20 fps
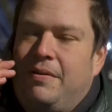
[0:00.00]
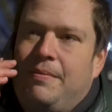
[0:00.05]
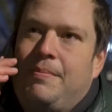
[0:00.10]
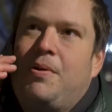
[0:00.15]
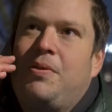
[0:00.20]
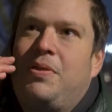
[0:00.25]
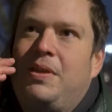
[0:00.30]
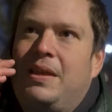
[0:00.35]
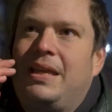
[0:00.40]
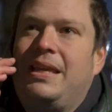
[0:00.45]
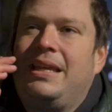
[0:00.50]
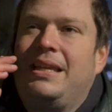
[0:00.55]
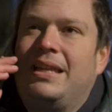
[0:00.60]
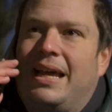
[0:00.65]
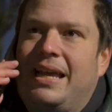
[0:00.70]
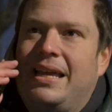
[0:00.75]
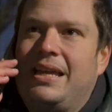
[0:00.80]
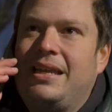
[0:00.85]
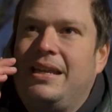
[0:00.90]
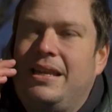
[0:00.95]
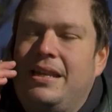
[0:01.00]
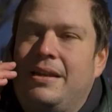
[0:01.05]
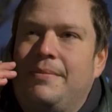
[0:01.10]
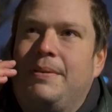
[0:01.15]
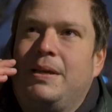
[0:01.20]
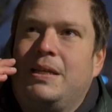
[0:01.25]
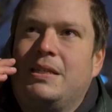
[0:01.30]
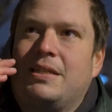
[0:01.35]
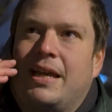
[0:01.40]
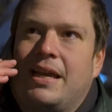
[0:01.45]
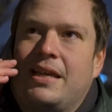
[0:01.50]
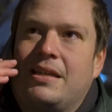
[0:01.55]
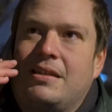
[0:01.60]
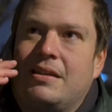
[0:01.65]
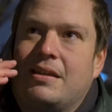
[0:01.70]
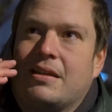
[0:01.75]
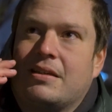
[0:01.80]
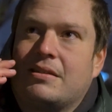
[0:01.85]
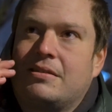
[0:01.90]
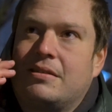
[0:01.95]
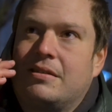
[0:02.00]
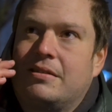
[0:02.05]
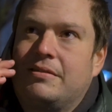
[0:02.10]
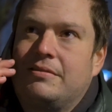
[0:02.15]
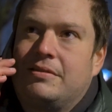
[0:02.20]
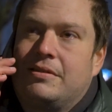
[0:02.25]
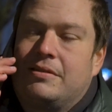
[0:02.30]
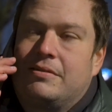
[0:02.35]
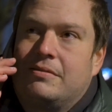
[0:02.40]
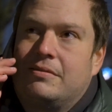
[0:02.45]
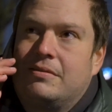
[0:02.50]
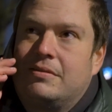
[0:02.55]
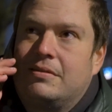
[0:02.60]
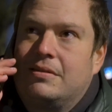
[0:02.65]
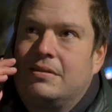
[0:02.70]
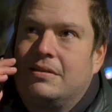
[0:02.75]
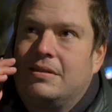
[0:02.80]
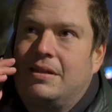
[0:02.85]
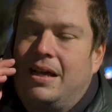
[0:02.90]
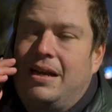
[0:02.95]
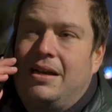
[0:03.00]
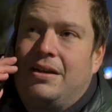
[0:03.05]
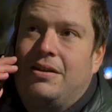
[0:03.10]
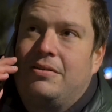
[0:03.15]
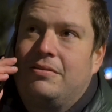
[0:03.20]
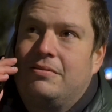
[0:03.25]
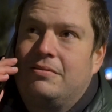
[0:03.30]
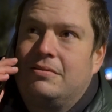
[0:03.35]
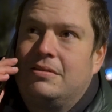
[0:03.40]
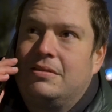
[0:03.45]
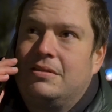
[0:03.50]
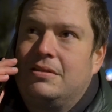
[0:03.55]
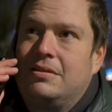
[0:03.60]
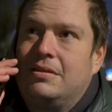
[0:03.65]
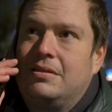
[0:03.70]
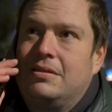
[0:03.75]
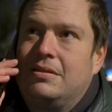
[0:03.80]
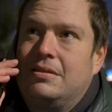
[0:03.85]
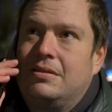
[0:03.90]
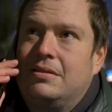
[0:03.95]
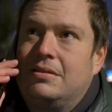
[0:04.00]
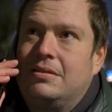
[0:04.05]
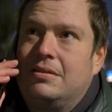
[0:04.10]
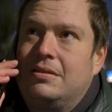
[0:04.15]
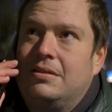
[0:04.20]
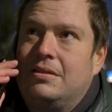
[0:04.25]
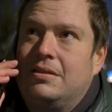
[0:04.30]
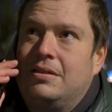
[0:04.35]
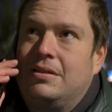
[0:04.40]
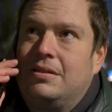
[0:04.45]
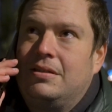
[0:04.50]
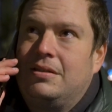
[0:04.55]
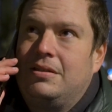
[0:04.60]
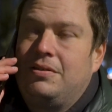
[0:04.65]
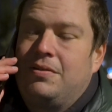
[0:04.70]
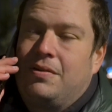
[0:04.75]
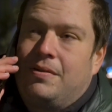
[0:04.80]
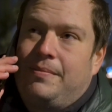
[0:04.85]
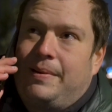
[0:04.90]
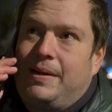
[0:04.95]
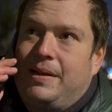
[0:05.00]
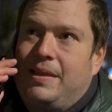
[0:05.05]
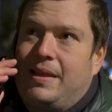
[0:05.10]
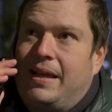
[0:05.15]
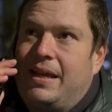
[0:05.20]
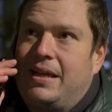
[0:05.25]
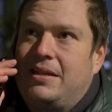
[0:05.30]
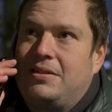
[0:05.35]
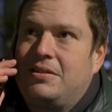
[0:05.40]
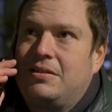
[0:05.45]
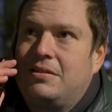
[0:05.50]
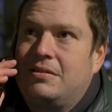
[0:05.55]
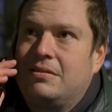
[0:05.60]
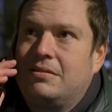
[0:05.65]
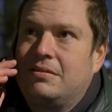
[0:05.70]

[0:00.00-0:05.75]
and we both think Eli can eat a big sack of dicks. So, I don't know. You want to bury the hatchet?